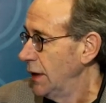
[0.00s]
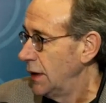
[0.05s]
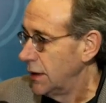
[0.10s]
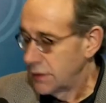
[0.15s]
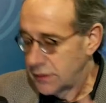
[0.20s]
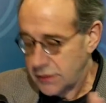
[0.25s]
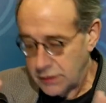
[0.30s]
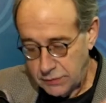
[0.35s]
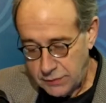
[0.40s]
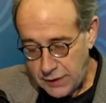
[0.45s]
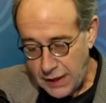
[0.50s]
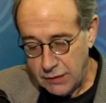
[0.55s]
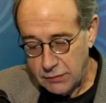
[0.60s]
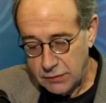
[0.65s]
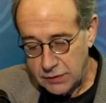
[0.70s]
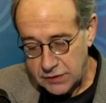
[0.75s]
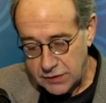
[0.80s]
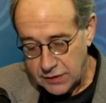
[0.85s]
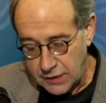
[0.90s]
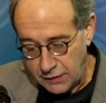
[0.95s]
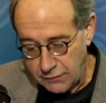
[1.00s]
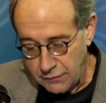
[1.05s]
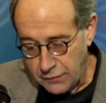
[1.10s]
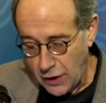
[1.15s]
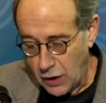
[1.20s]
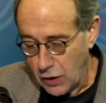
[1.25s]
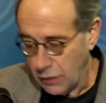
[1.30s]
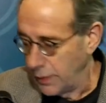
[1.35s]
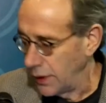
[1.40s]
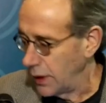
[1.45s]
So that was the
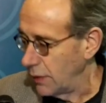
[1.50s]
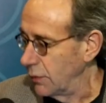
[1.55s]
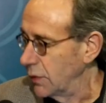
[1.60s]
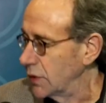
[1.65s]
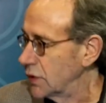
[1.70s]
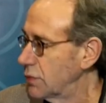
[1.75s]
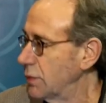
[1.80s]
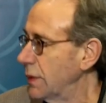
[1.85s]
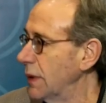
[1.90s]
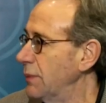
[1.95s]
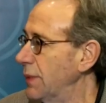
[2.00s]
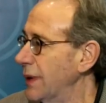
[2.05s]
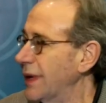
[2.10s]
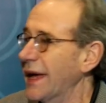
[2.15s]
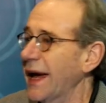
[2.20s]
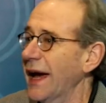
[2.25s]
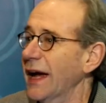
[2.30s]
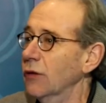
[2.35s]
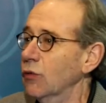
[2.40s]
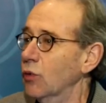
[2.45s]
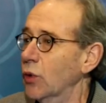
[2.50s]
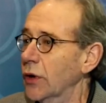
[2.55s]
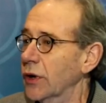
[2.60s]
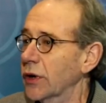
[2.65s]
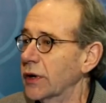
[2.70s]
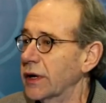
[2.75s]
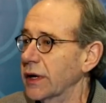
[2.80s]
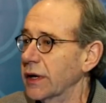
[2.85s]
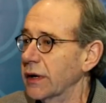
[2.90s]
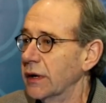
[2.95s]
environment in which we began
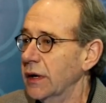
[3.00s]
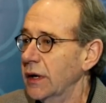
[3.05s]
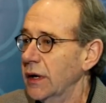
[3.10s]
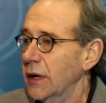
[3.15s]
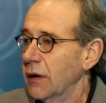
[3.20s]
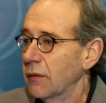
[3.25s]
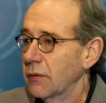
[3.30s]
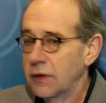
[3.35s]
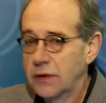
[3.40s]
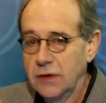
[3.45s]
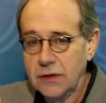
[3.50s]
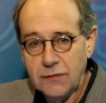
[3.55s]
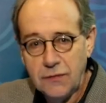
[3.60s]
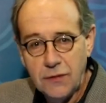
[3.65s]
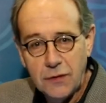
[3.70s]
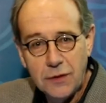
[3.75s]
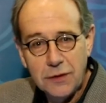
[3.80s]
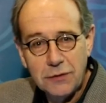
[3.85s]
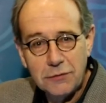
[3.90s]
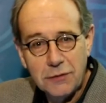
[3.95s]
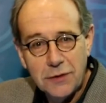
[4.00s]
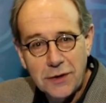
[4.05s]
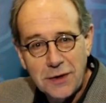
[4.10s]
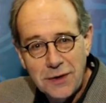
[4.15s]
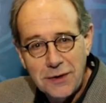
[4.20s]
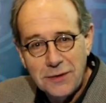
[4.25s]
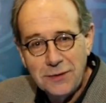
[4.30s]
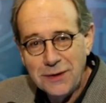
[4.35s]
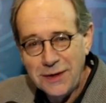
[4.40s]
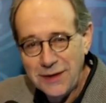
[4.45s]
working, with this very
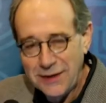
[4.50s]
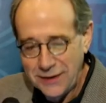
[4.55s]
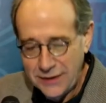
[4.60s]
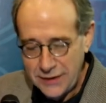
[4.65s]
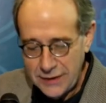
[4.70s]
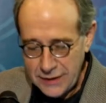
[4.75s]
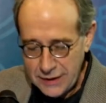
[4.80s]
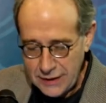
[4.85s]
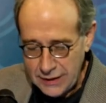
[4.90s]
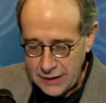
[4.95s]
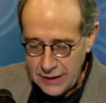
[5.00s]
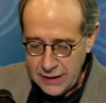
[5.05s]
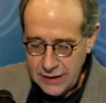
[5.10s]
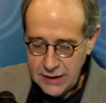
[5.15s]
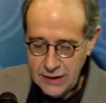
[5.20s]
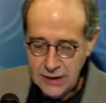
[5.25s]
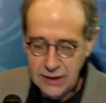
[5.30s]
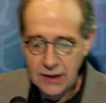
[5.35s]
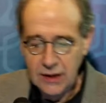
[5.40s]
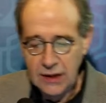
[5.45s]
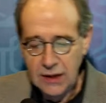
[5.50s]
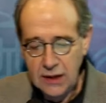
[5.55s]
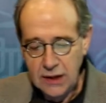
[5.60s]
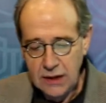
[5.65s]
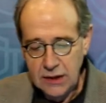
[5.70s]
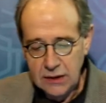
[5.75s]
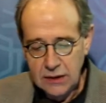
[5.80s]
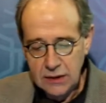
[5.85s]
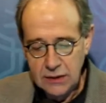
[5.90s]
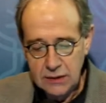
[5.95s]
draconian
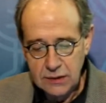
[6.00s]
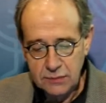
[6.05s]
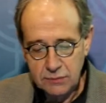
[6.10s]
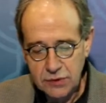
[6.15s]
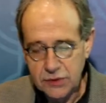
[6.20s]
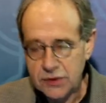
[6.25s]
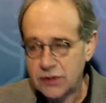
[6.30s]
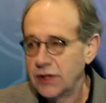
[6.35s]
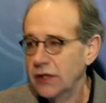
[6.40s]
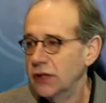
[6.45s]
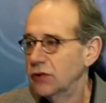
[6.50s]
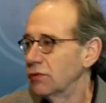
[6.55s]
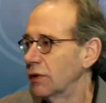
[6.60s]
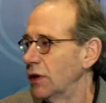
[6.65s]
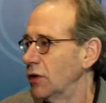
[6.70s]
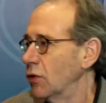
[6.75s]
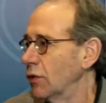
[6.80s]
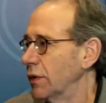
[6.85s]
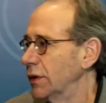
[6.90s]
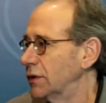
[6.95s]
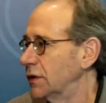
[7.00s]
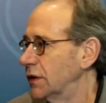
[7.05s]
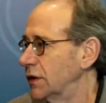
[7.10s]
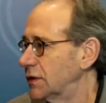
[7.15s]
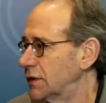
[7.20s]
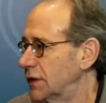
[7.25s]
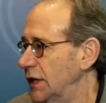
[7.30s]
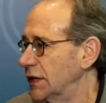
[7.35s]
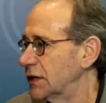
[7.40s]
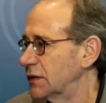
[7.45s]
procedurally oriented
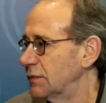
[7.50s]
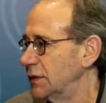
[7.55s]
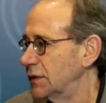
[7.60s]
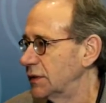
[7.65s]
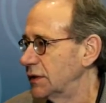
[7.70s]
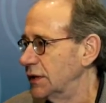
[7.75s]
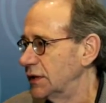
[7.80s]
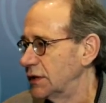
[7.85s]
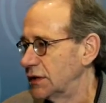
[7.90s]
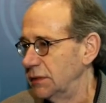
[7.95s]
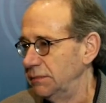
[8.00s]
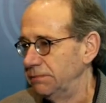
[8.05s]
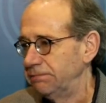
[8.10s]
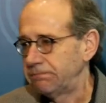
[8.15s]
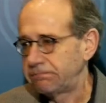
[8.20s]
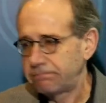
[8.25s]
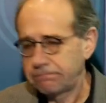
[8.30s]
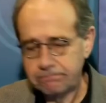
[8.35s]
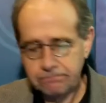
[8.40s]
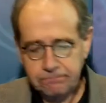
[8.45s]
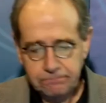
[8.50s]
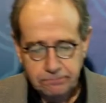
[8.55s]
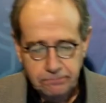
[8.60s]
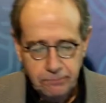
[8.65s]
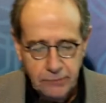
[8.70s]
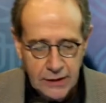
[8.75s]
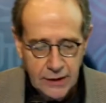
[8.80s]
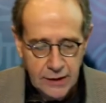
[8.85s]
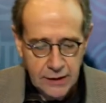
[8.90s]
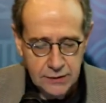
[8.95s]
assessment system.
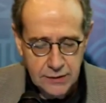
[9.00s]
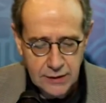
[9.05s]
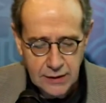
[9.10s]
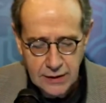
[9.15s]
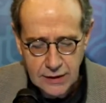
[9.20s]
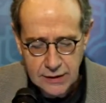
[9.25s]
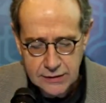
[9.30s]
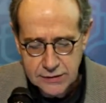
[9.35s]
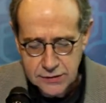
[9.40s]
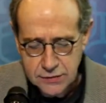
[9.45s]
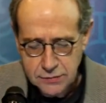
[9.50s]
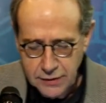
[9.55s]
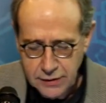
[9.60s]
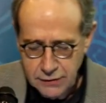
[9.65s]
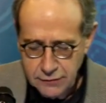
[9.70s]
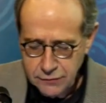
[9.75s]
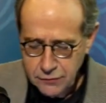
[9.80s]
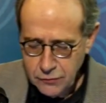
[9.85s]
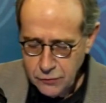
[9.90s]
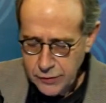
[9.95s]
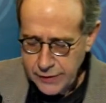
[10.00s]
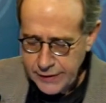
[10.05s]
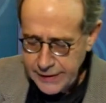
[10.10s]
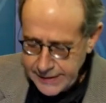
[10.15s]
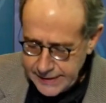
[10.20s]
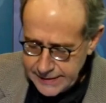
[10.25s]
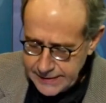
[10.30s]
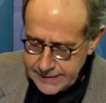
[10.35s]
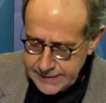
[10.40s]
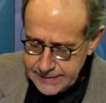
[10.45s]
In the last 3 or 4
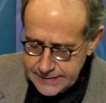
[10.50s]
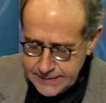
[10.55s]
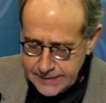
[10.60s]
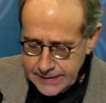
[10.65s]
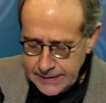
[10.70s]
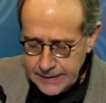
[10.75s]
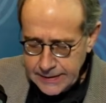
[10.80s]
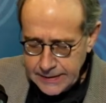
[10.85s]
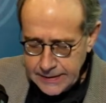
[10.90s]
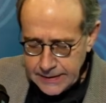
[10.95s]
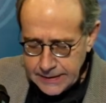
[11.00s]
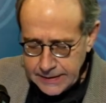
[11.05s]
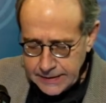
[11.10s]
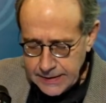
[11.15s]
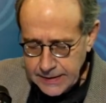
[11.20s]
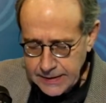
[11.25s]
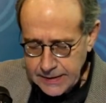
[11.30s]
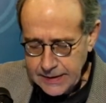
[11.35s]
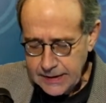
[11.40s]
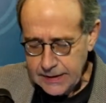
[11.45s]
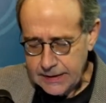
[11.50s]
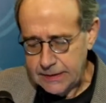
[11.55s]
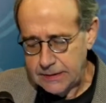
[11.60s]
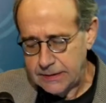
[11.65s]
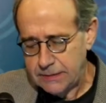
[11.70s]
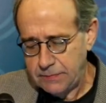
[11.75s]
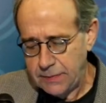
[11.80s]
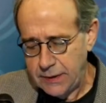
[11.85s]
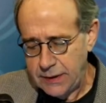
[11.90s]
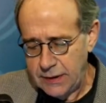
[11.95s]
years, there has
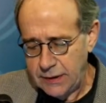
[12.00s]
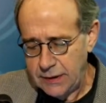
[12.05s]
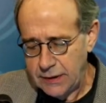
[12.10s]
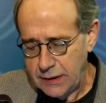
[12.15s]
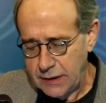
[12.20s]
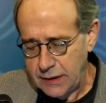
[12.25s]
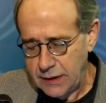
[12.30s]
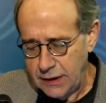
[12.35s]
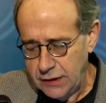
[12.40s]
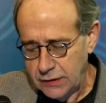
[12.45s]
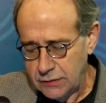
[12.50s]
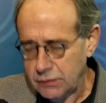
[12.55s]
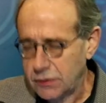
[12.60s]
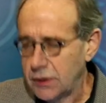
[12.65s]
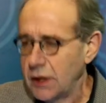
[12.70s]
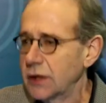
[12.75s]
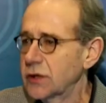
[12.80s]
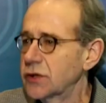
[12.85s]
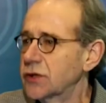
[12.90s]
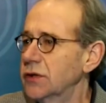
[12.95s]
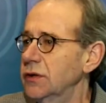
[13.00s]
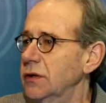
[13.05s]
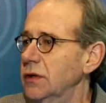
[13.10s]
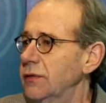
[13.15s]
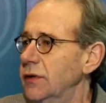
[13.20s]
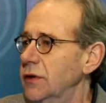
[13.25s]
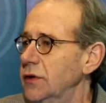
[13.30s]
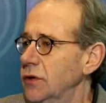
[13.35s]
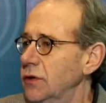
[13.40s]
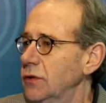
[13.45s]
been an introduction of
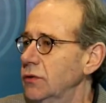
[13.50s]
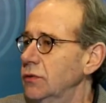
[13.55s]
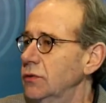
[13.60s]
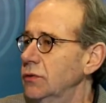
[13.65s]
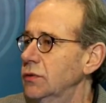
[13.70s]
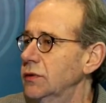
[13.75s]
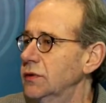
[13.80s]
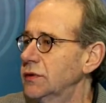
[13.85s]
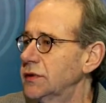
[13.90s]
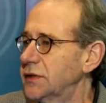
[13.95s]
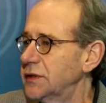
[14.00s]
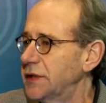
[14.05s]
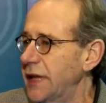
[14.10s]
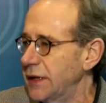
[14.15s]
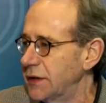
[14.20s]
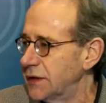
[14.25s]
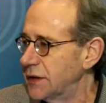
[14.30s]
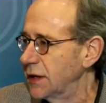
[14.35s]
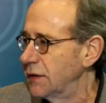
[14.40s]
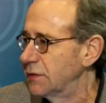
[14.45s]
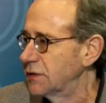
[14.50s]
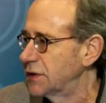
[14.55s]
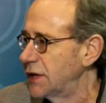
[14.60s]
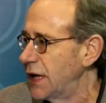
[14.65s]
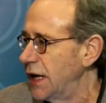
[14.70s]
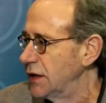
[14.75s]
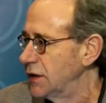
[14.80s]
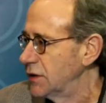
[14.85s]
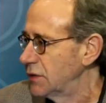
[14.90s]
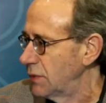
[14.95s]
a new set of
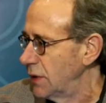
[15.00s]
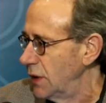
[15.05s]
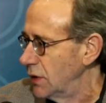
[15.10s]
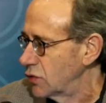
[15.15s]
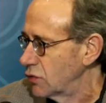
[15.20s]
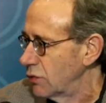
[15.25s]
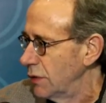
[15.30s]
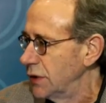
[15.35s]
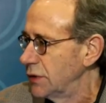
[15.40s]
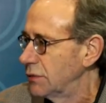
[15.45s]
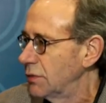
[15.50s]
standards where they're trying